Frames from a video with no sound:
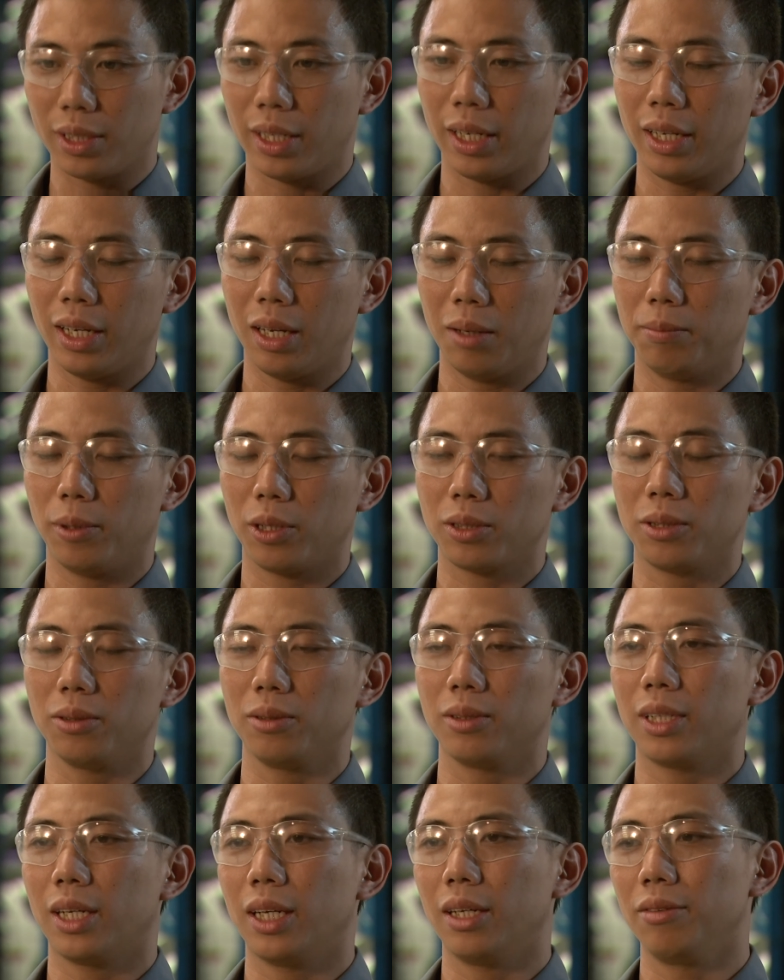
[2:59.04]
here at Box Hill
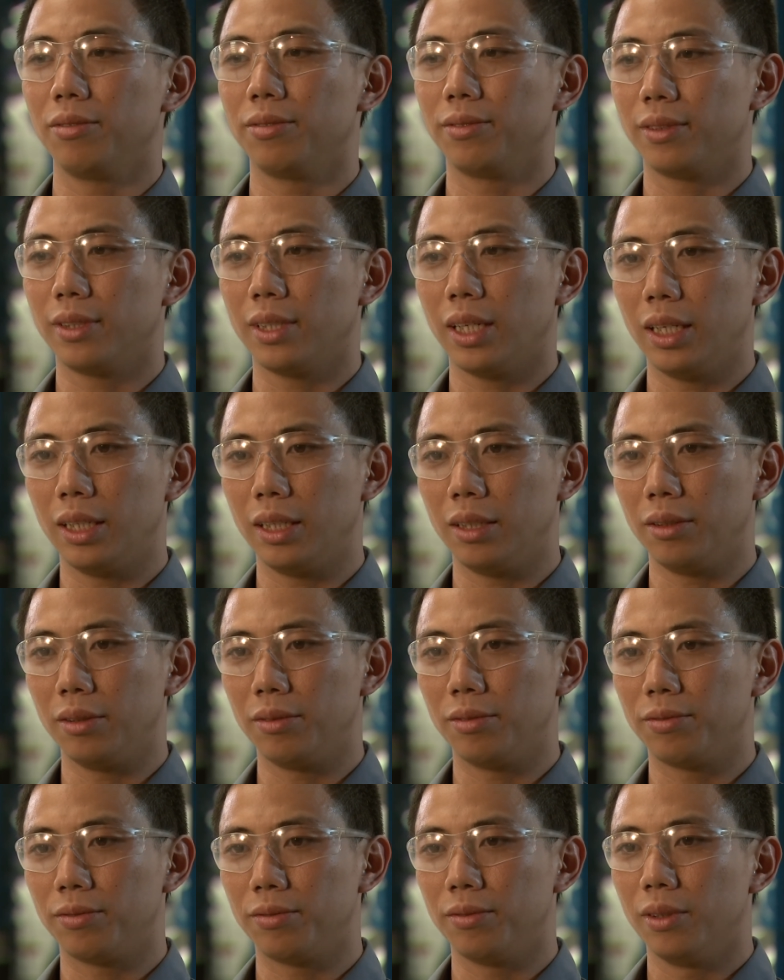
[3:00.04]
TAFE,
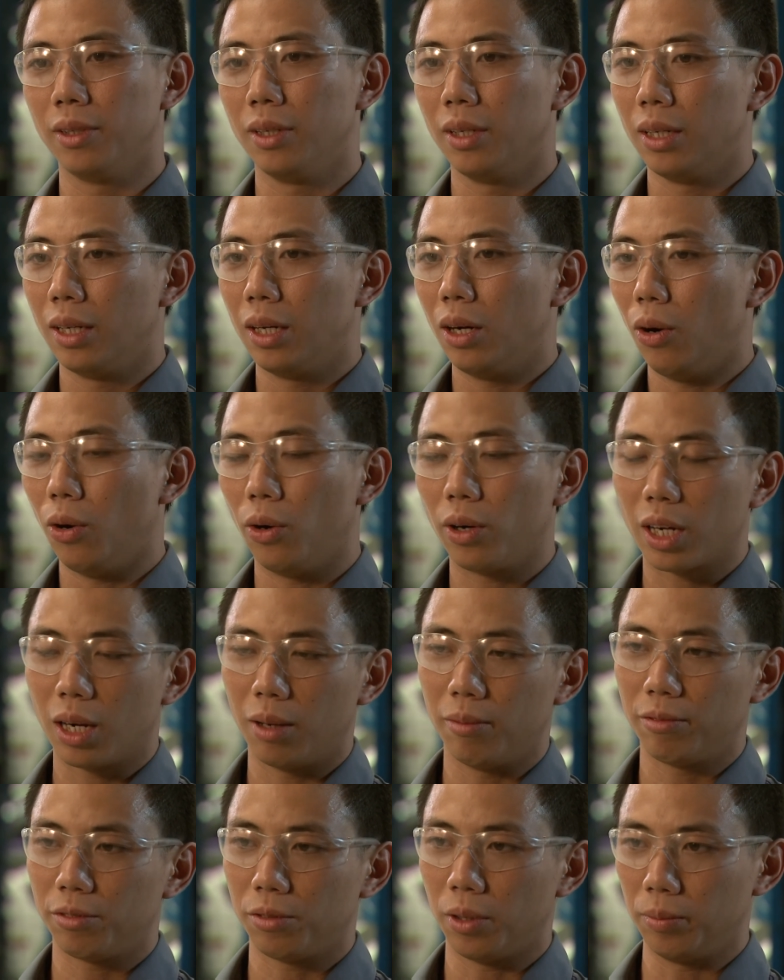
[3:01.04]
they've all
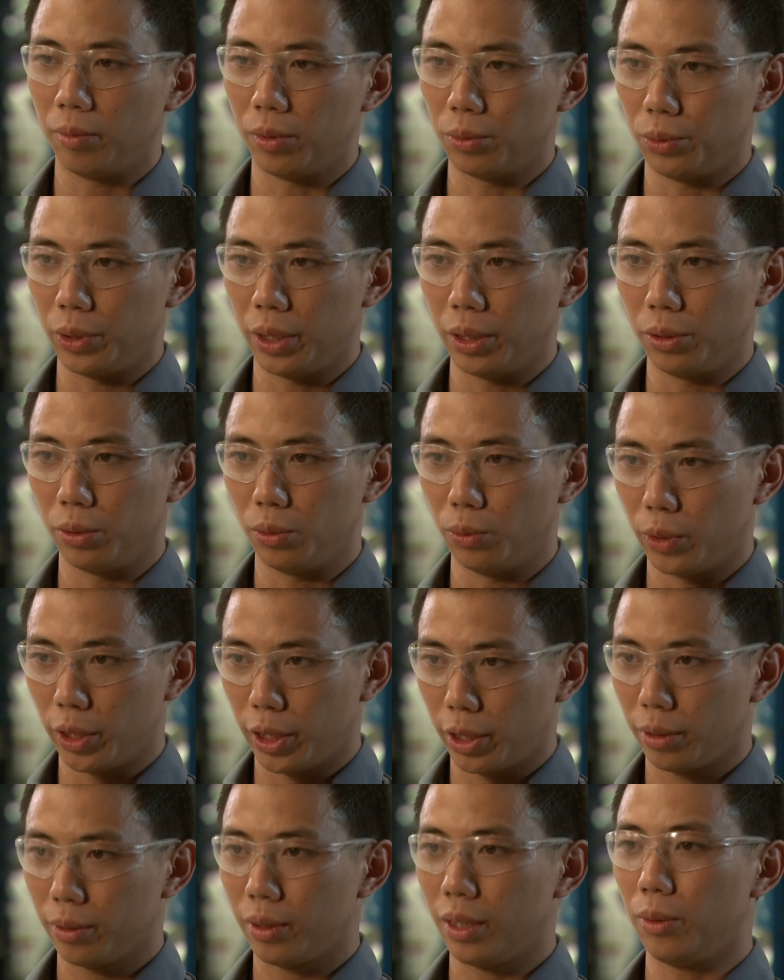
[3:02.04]
come from the real
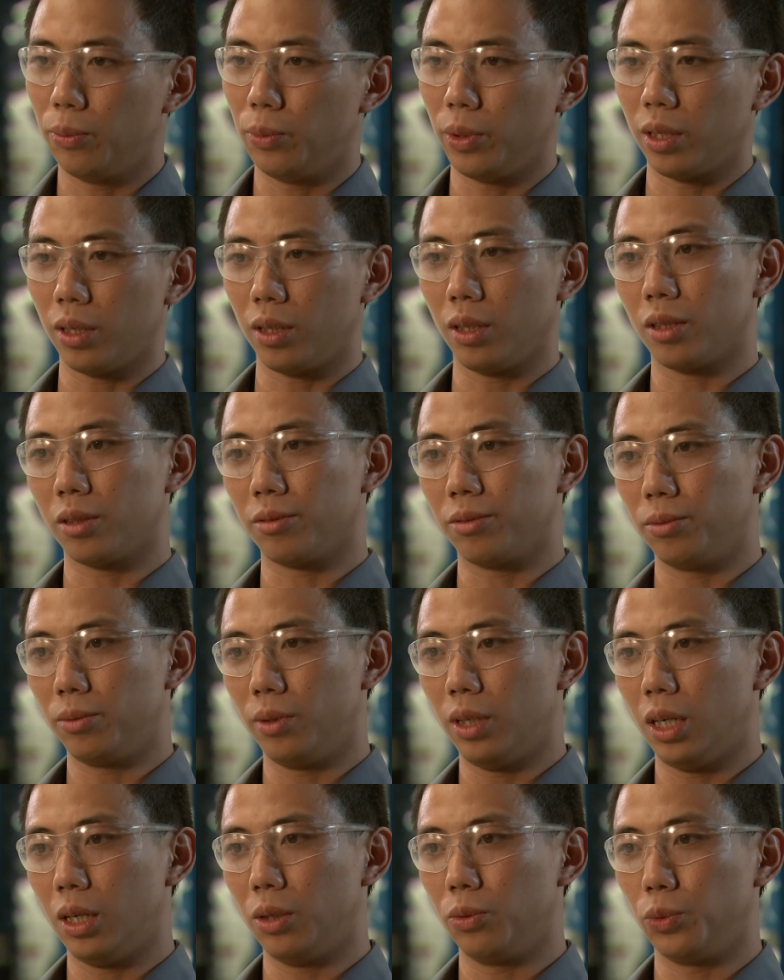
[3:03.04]
world with a lot
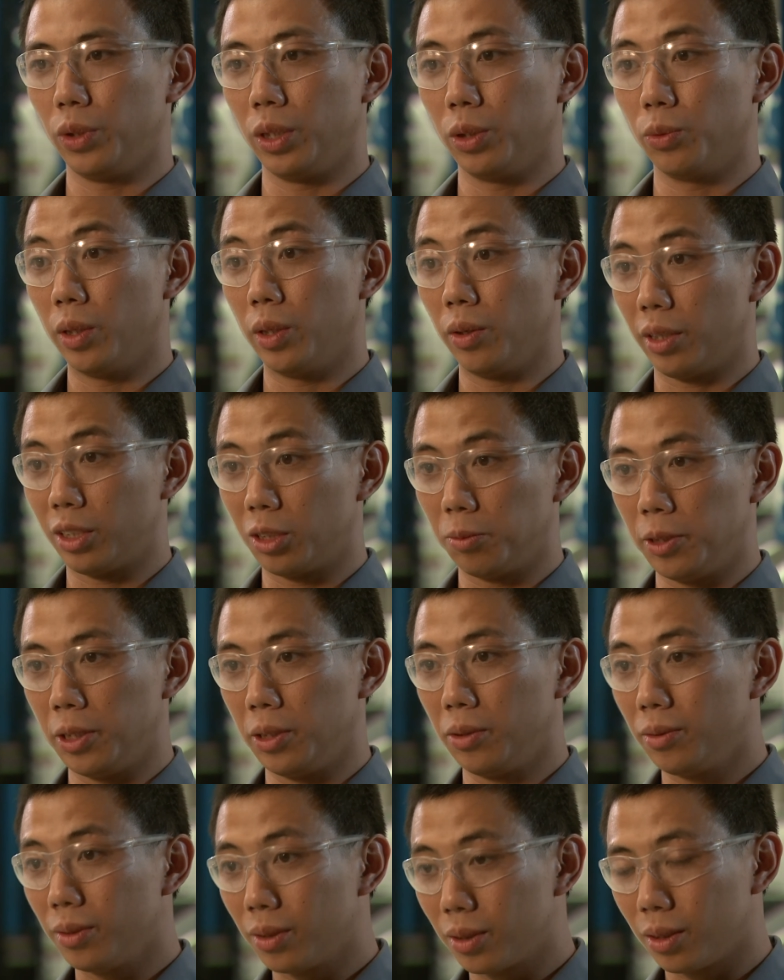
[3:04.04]
of real
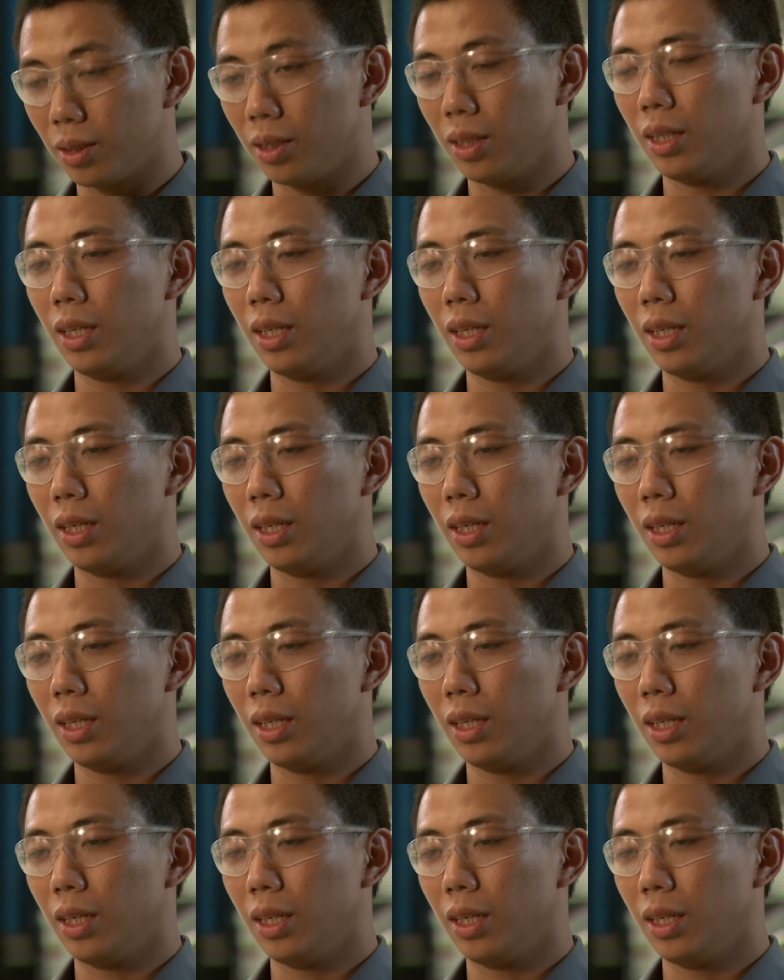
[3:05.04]
experience,